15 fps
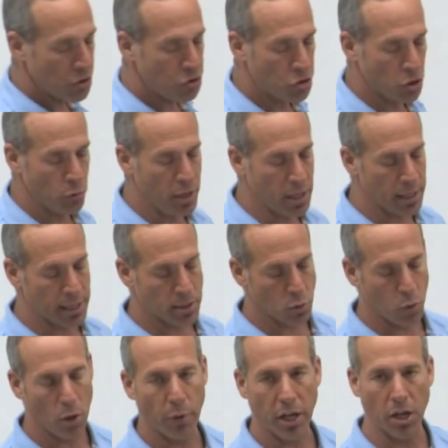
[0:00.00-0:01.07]
in doing this,
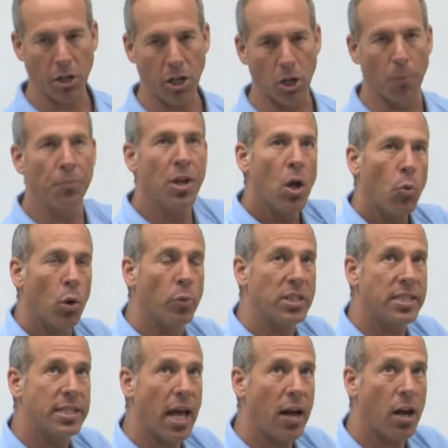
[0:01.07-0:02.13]
what are we going to do? When we
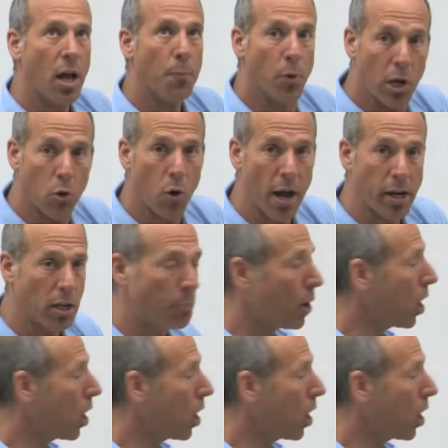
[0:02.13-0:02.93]
set it up, we credited